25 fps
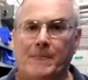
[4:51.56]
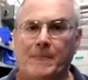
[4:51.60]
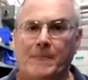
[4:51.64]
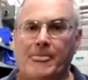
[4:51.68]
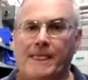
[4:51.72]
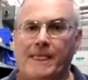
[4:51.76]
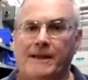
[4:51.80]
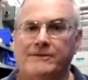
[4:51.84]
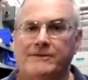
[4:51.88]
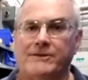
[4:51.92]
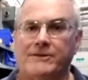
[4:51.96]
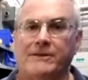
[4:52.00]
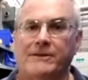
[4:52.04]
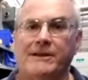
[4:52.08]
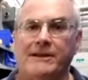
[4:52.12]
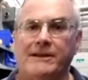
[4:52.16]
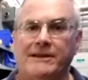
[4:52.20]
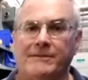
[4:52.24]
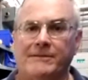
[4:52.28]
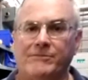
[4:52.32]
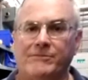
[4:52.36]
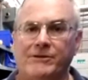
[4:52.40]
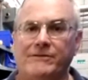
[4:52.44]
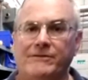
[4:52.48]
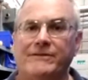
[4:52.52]
so they
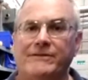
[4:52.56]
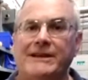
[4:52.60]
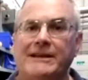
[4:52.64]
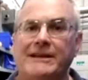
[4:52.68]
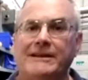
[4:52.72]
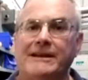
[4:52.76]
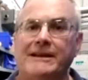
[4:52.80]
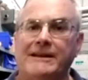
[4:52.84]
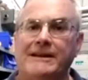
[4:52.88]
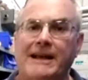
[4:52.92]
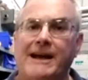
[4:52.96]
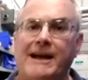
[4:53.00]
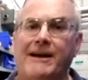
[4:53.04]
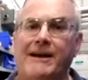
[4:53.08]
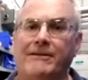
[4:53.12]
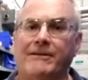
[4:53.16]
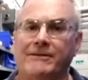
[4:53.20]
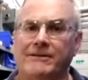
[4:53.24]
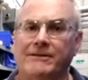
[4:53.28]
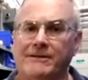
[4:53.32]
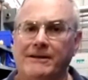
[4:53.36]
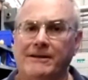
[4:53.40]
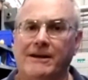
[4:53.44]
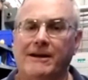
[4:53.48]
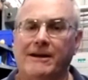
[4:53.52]
can move in and out
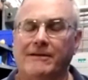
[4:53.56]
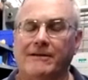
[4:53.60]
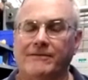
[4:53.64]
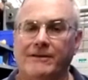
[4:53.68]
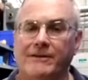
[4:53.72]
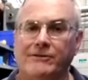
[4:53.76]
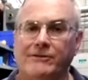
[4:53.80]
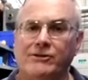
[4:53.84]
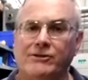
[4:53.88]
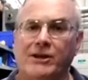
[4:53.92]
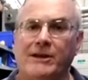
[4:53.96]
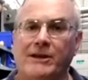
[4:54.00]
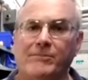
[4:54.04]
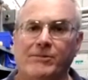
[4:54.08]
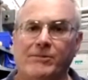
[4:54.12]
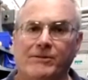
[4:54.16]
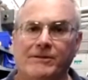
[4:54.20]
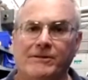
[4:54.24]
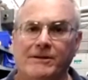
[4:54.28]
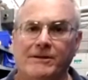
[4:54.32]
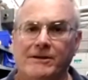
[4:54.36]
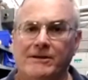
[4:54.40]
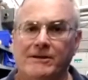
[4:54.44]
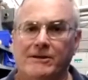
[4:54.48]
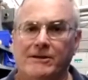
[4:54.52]
of the
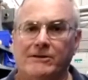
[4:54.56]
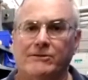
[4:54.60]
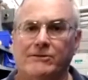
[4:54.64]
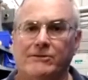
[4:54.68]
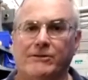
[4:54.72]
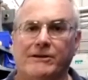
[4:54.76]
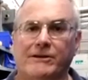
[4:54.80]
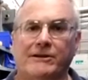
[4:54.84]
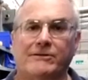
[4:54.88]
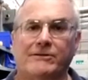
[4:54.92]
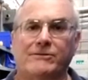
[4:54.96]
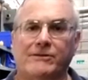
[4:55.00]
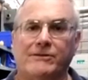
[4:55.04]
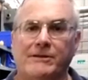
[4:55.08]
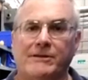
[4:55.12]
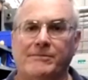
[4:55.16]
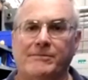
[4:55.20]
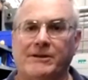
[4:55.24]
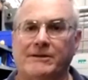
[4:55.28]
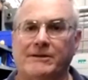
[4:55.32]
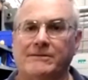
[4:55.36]
chamber during a treatment.